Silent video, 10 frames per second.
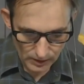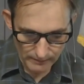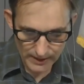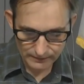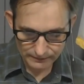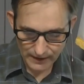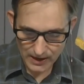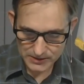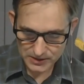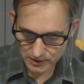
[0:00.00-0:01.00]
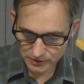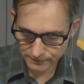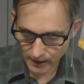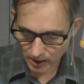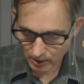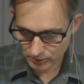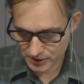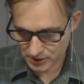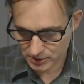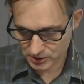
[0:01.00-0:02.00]
Mattathias and his
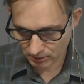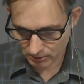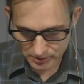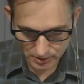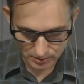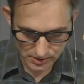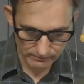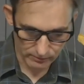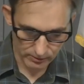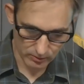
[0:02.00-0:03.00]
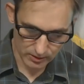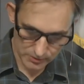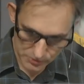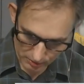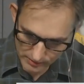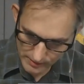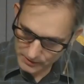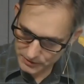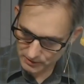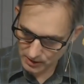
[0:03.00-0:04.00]
followers exhorted Jews everywhere to join
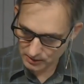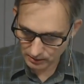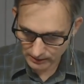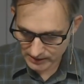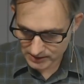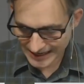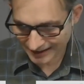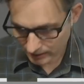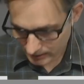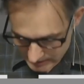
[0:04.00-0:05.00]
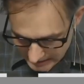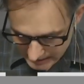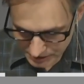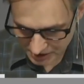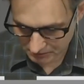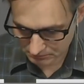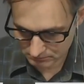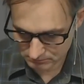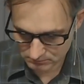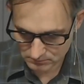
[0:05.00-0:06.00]
their struggle against Hellenization.
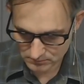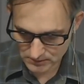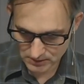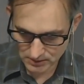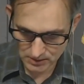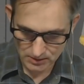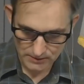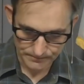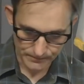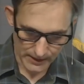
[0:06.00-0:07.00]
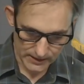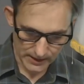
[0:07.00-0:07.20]
They